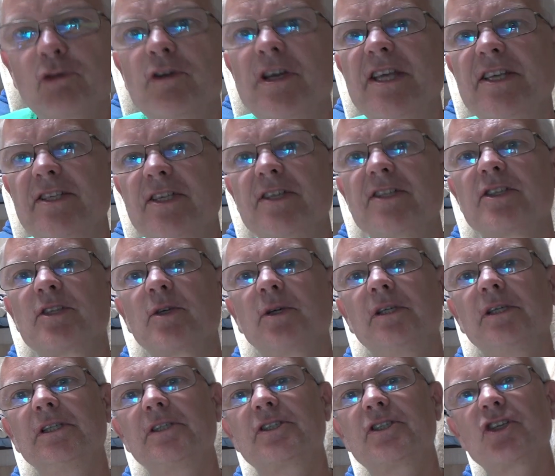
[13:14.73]
reasons
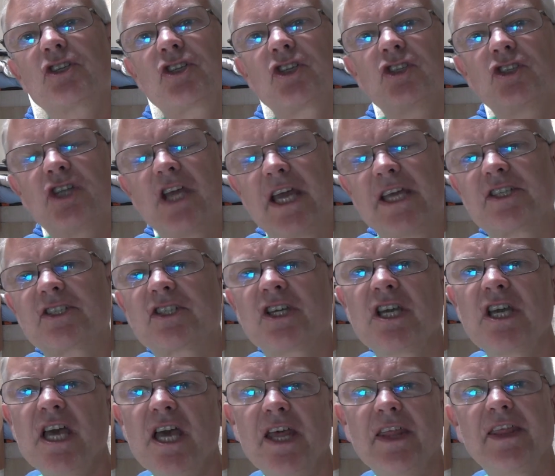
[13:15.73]
to suggest
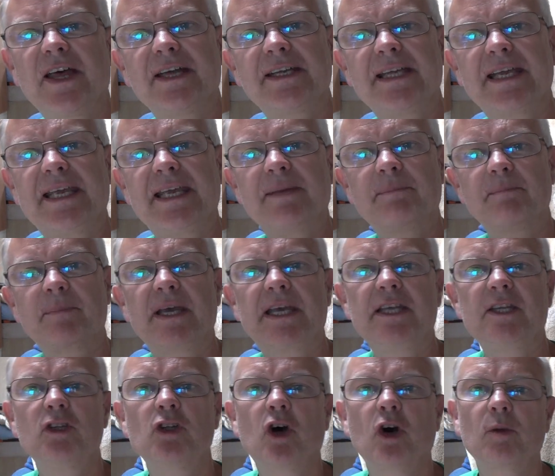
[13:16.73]
that it
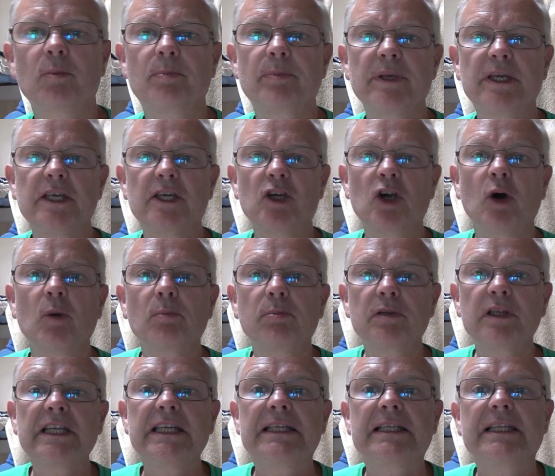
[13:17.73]
may not be
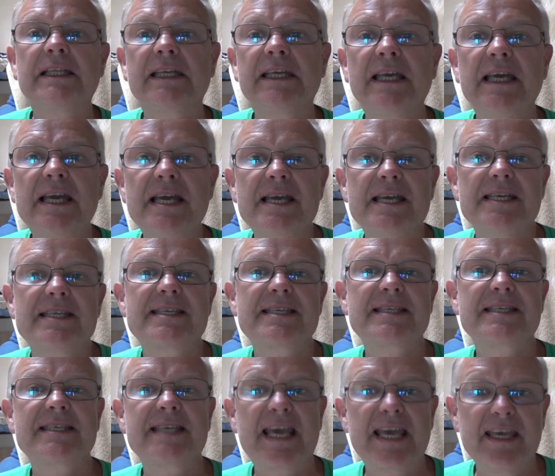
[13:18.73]
completely
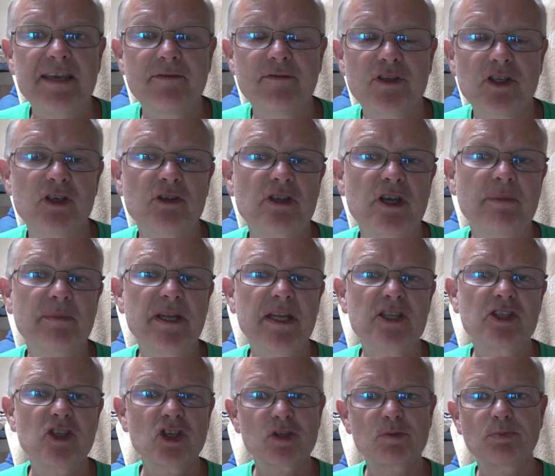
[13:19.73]
safe to use. I mean,
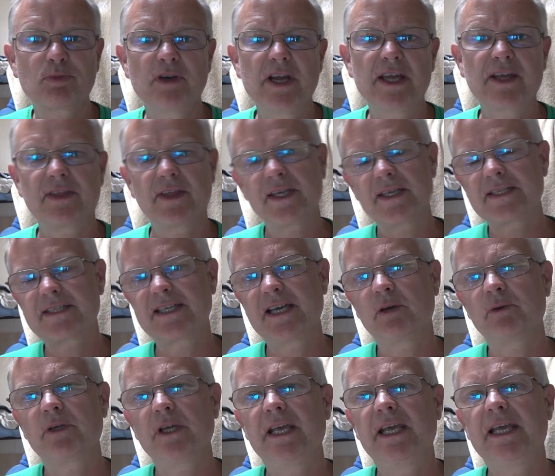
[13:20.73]
it does break things
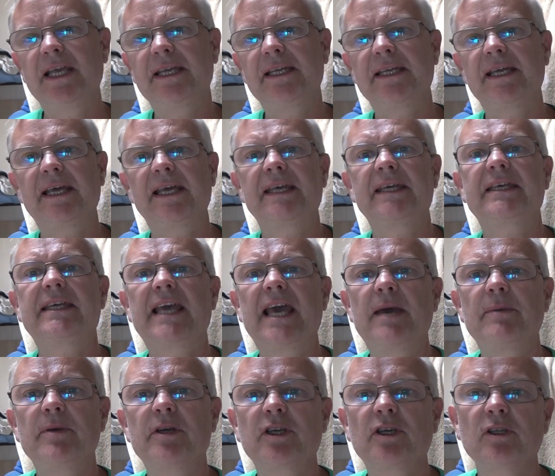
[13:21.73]
down in a
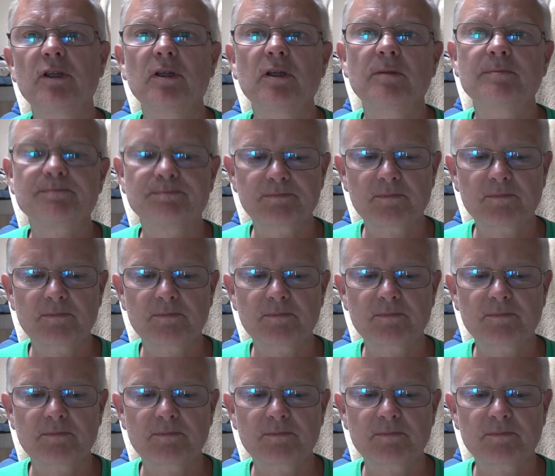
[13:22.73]
chemical